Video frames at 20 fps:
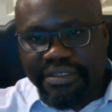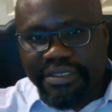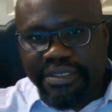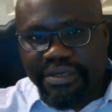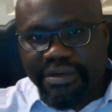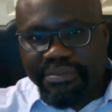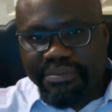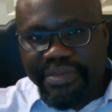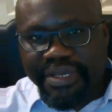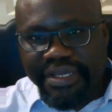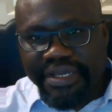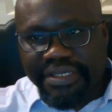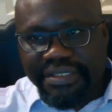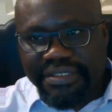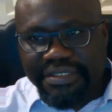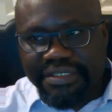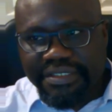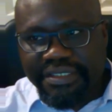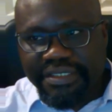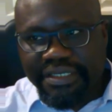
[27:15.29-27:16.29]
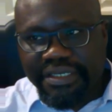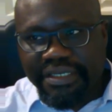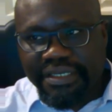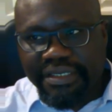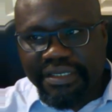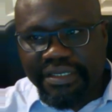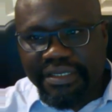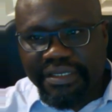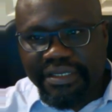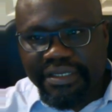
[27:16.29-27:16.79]
commenced,
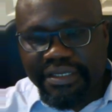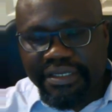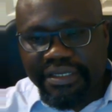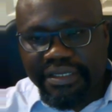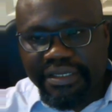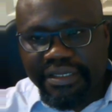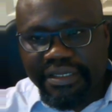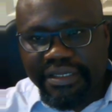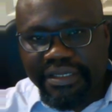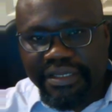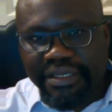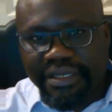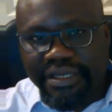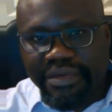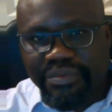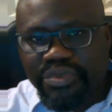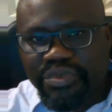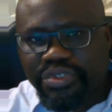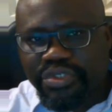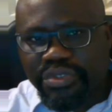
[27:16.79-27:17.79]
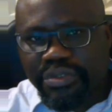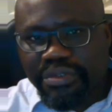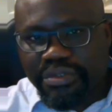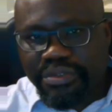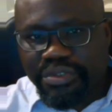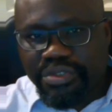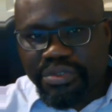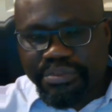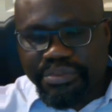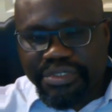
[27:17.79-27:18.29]
I won't
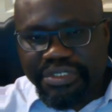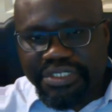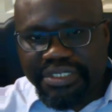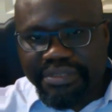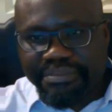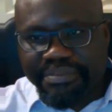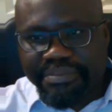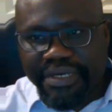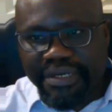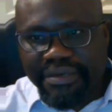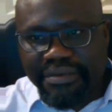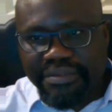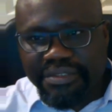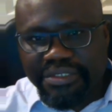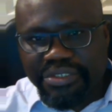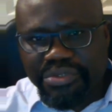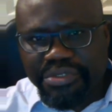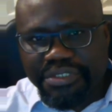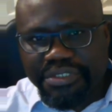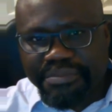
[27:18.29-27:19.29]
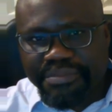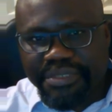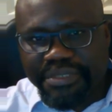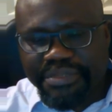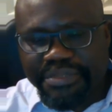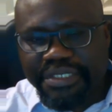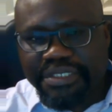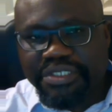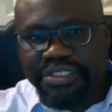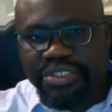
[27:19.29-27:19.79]
talk too much about the
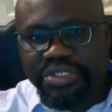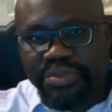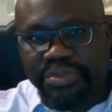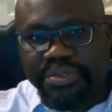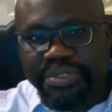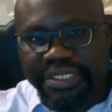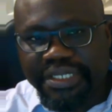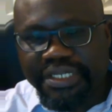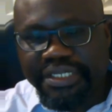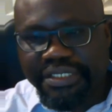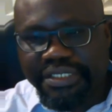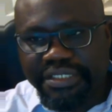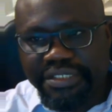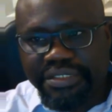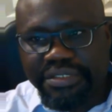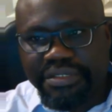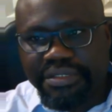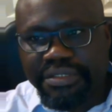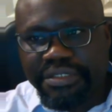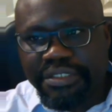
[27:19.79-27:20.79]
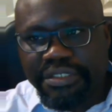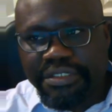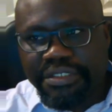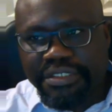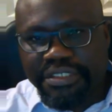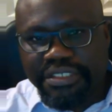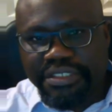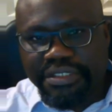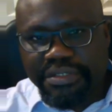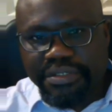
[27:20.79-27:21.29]
treatment because you really need to
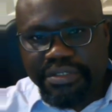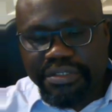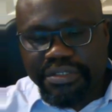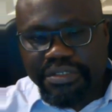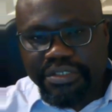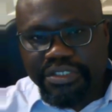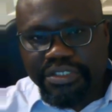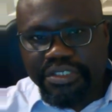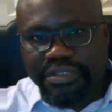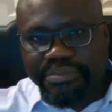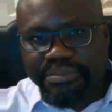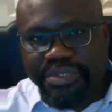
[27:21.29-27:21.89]
see your doctor,